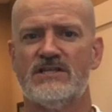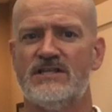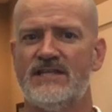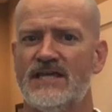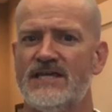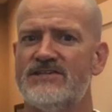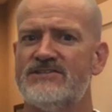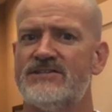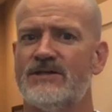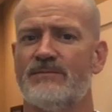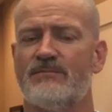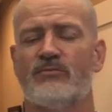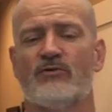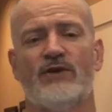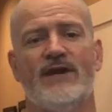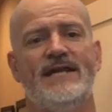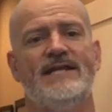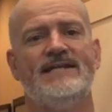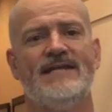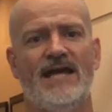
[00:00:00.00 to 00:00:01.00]
things that
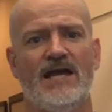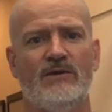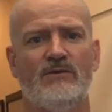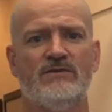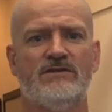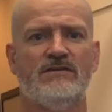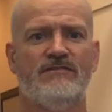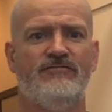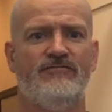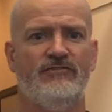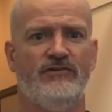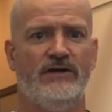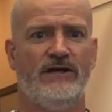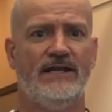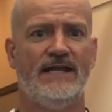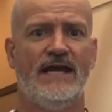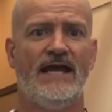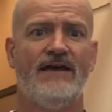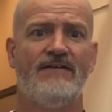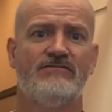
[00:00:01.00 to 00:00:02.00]
break down with the
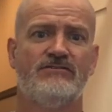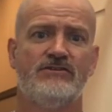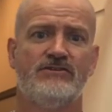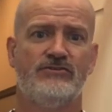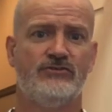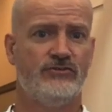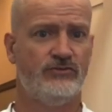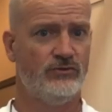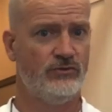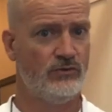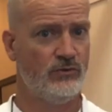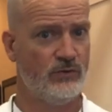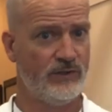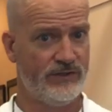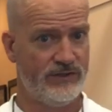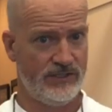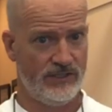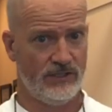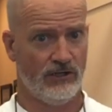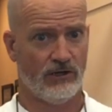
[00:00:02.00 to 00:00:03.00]
foot have to do
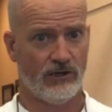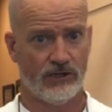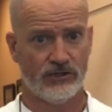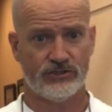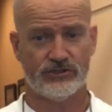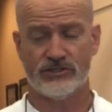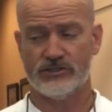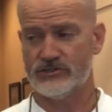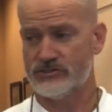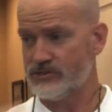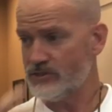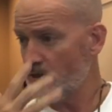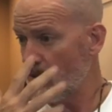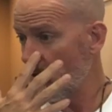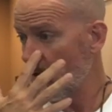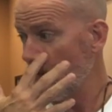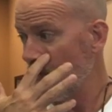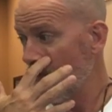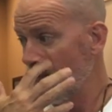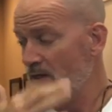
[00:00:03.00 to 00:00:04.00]
with the arch.
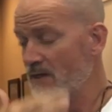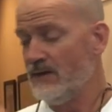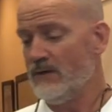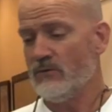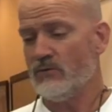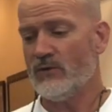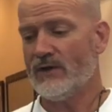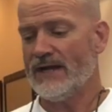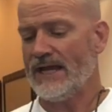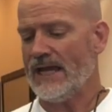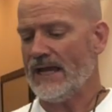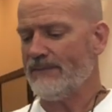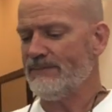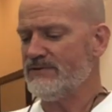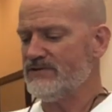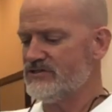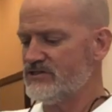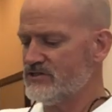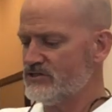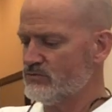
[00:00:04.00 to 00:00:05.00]
So what
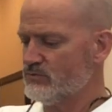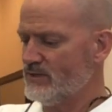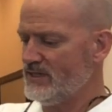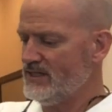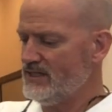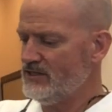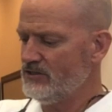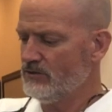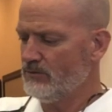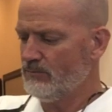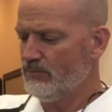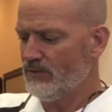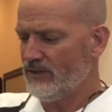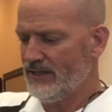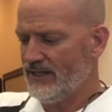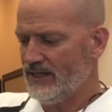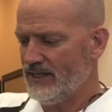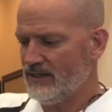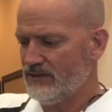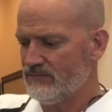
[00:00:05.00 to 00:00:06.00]
happens is we heel
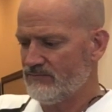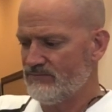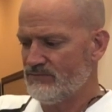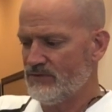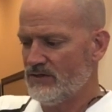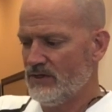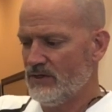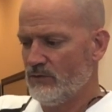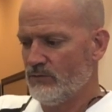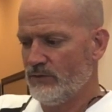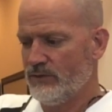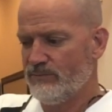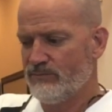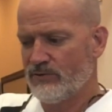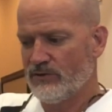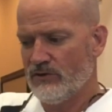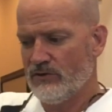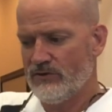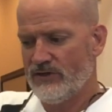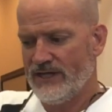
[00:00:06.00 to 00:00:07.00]
plant, we
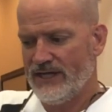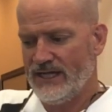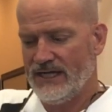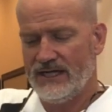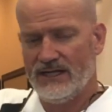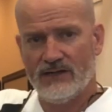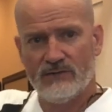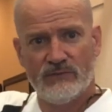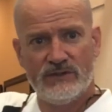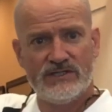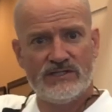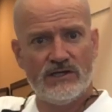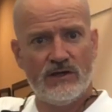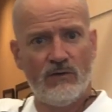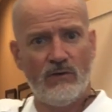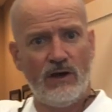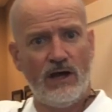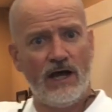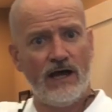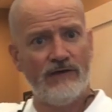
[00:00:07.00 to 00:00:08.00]
pronate, and we
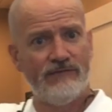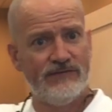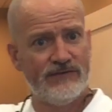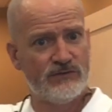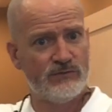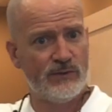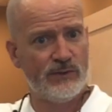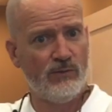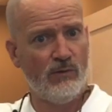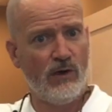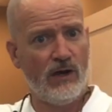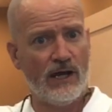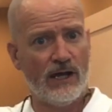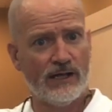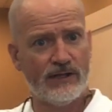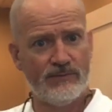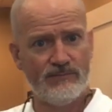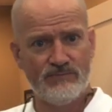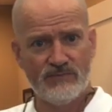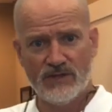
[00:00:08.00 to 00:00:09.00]
toe off as we
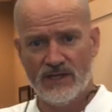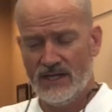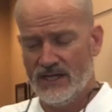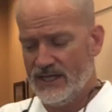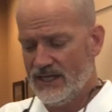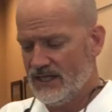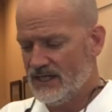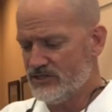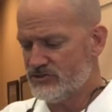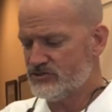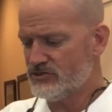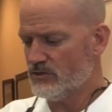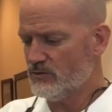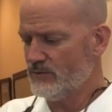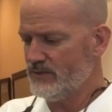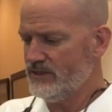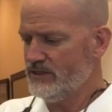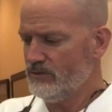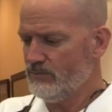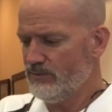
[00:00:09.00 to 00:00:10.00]
walk. And so
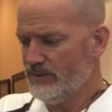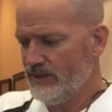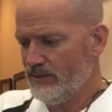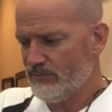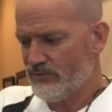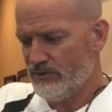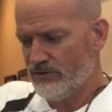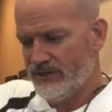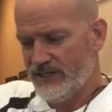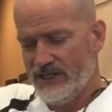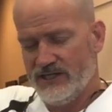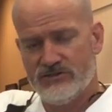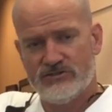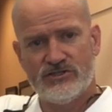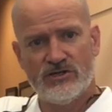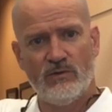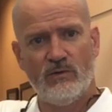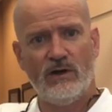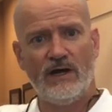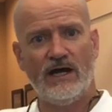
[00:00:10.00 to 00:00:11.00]
we heel plant, pronate, and
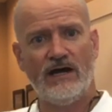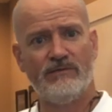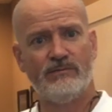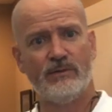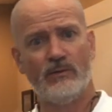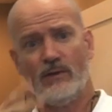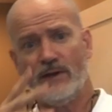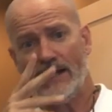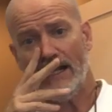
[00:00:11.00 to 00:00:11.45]
toe off. But what